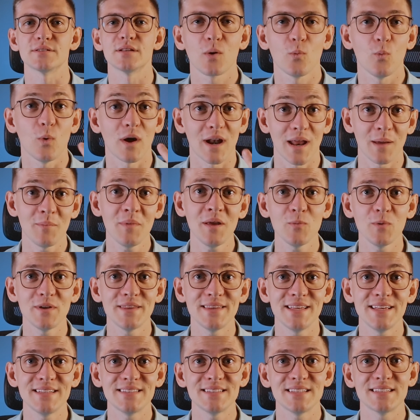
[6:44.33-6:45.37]
What I mean with
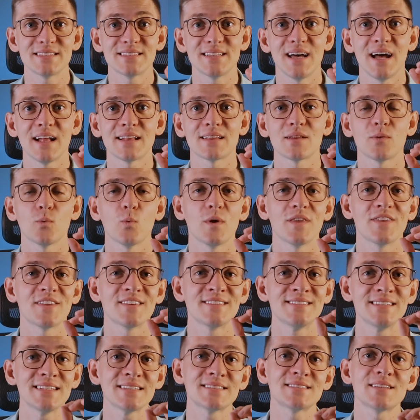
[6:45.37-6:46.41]
this is that with
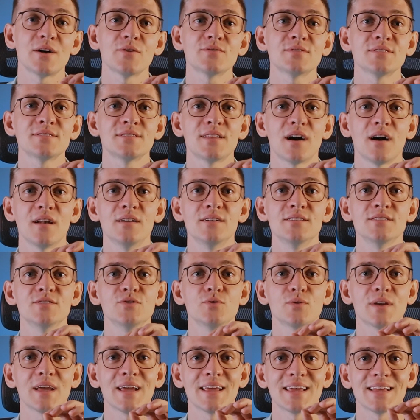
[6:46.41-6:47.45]
$6,000 you
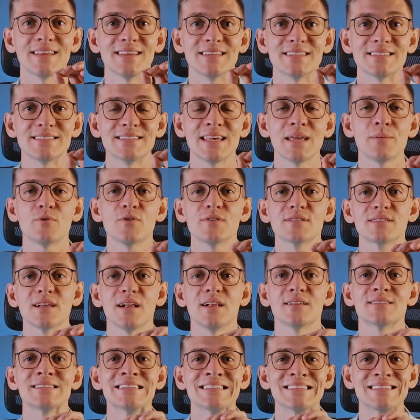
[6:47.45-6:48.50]
can get the same
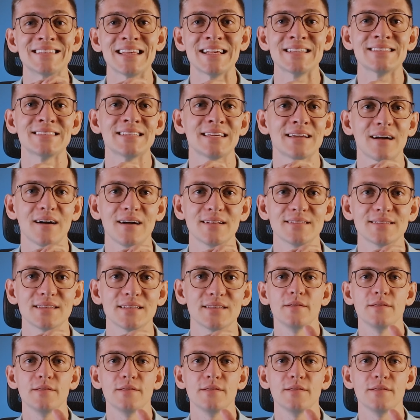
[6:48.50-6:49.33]
results in testing content.